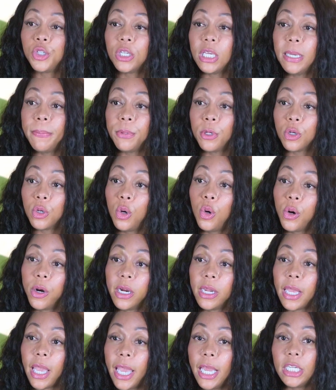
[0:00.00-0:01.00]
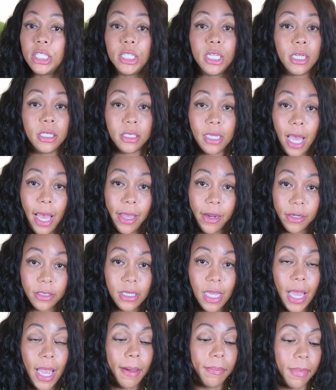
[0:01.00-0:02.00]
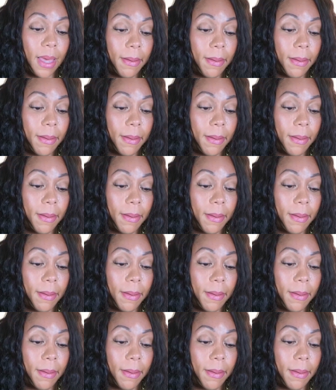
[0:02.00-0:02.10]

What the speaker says: you keep your core engaged the entire time.